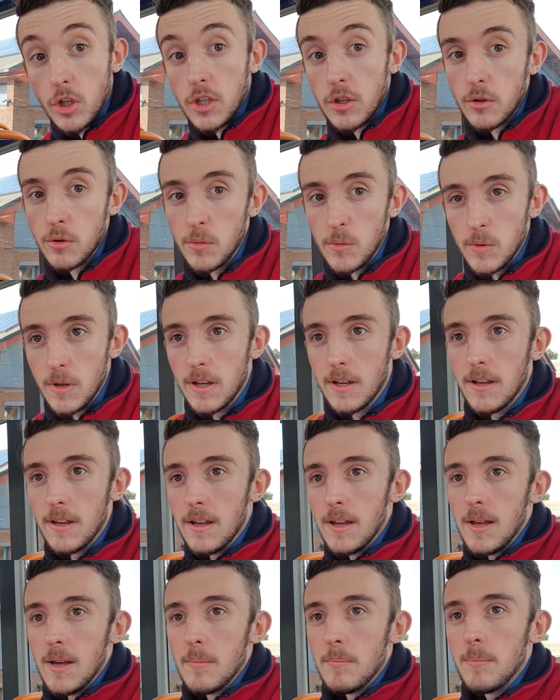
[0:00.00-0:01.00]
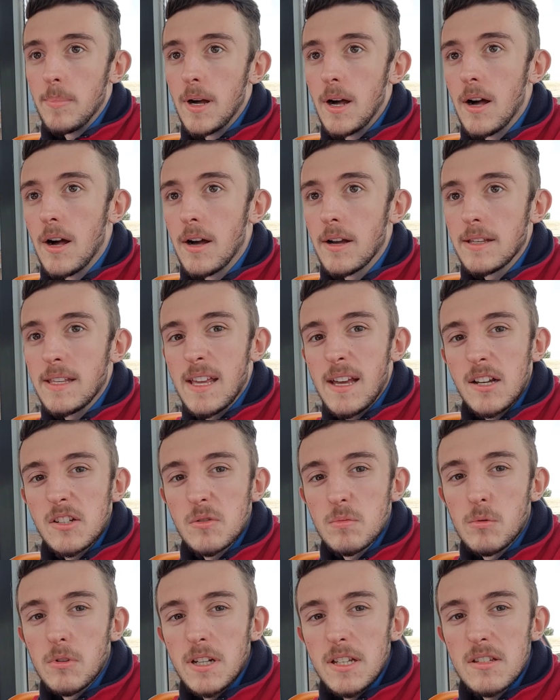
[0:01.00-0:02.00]
you. But yeah, I
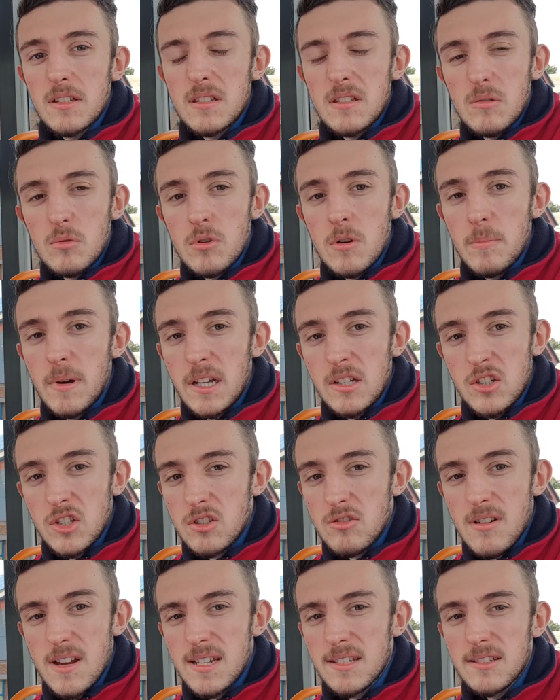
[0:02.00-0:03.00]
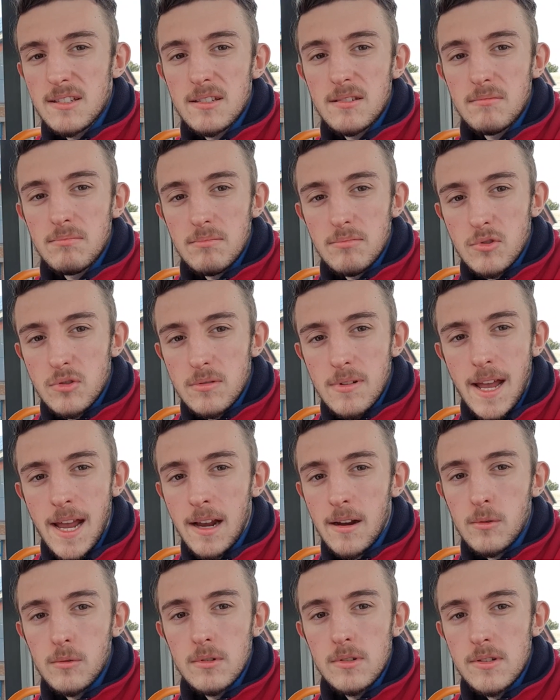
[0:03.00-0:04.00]
just wanted to talk about stress,
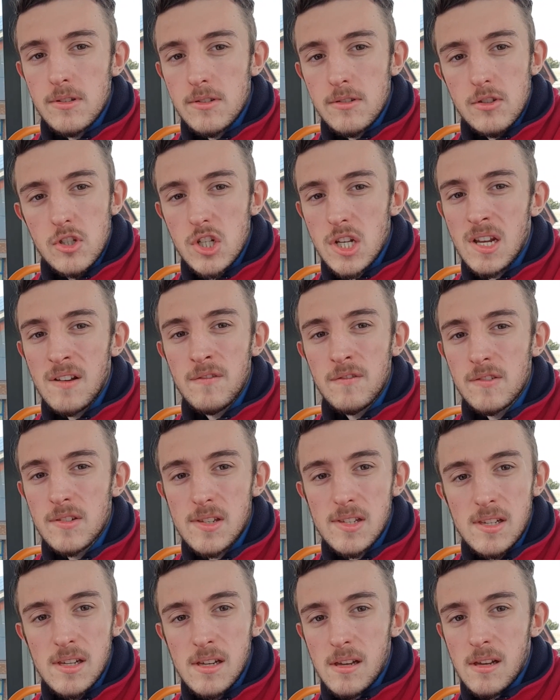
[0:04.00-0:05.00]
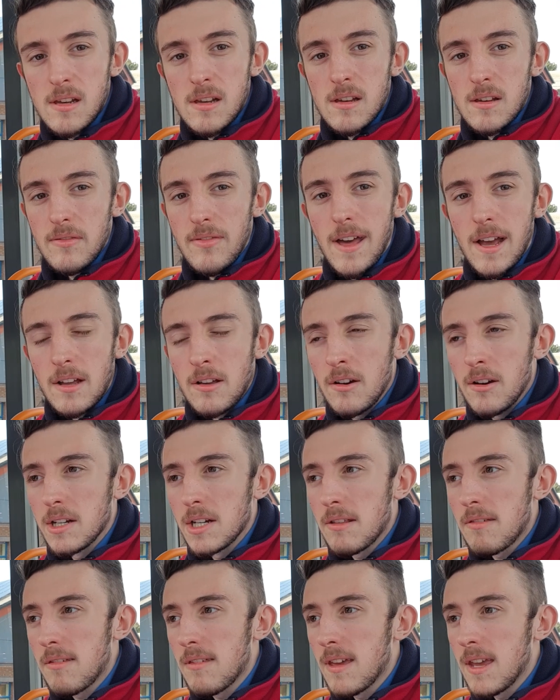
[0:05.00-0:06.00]
hours, shifts, that kind
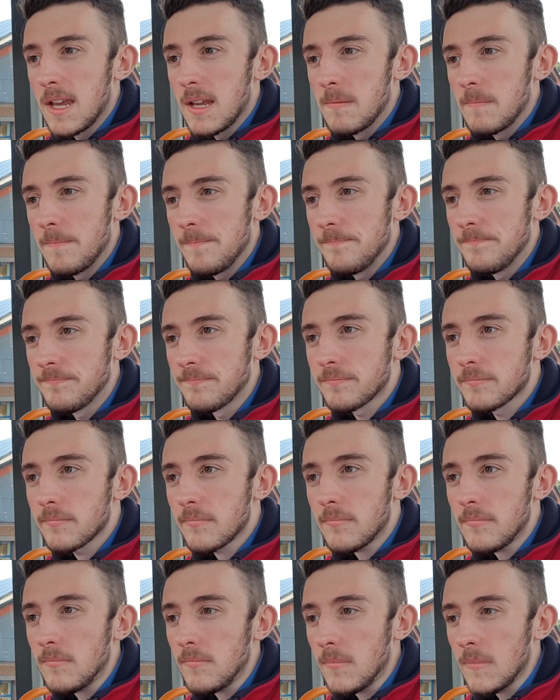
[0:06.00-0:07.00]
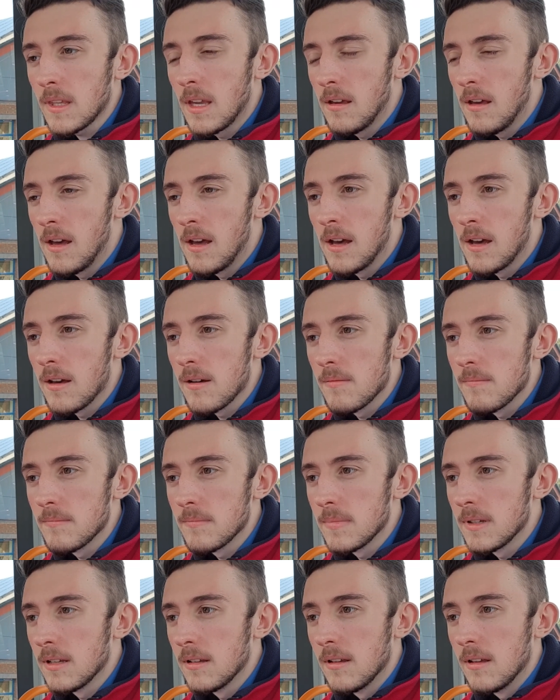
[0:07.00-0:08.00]
of thing.
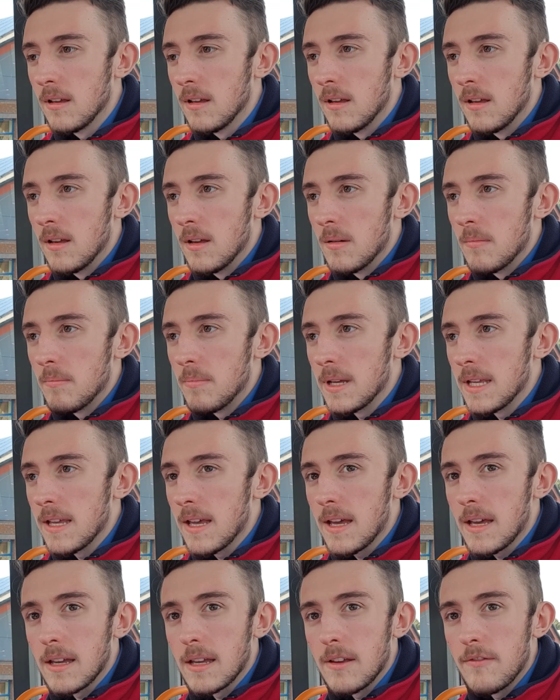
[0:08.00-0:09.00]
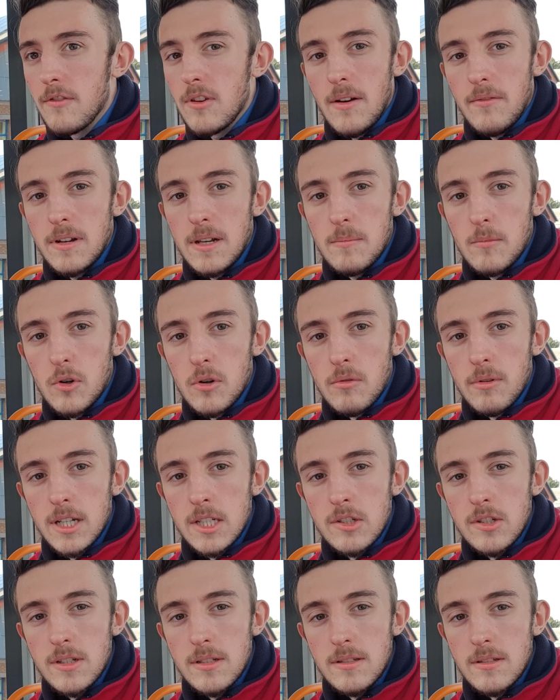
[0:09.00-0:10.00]
But yeah, if you have any more
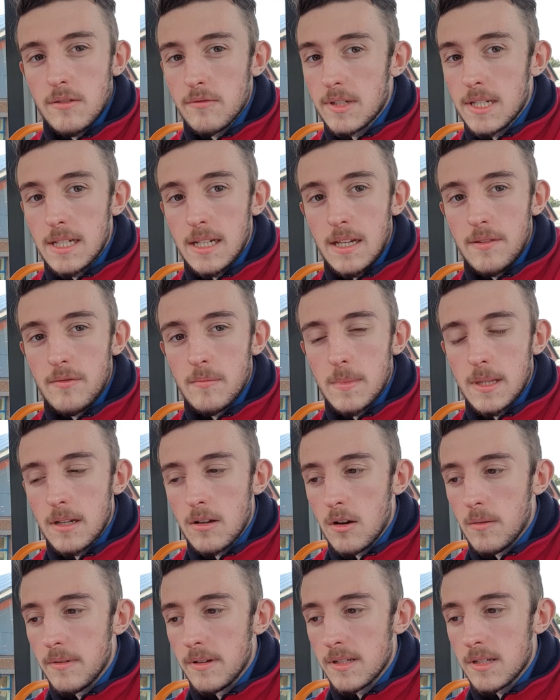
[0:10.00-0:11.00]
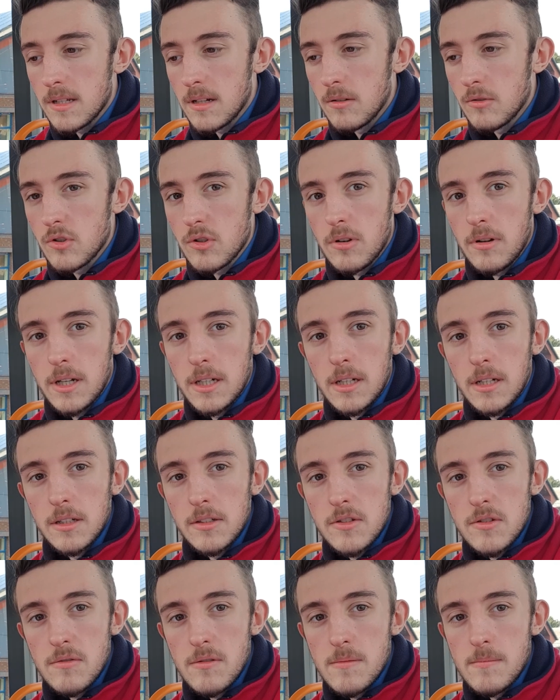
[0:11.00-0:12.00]
questions, obviously leave them in the comments and I'll try and
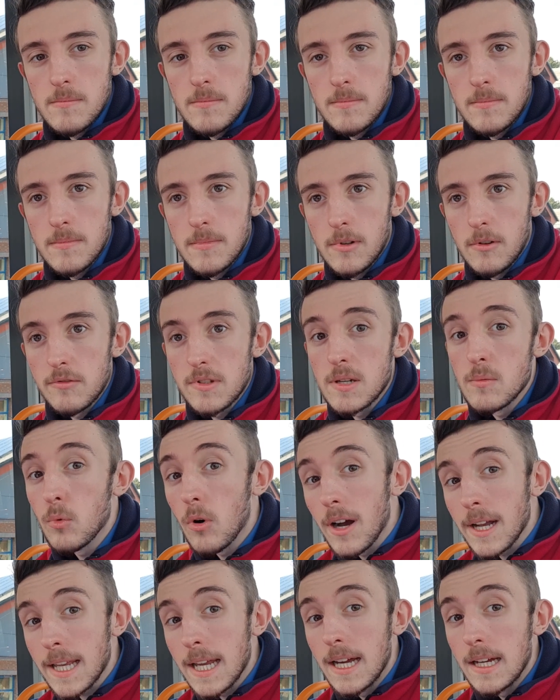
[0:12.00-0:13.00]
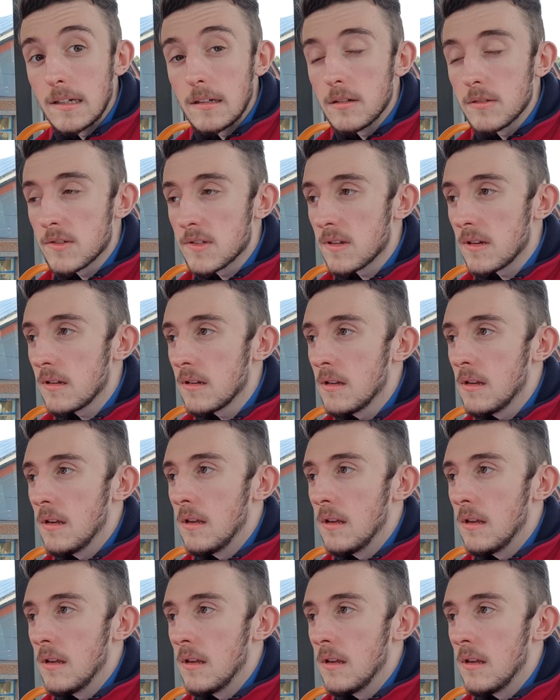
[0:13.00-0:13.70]
answer them. Obviously what I can answer.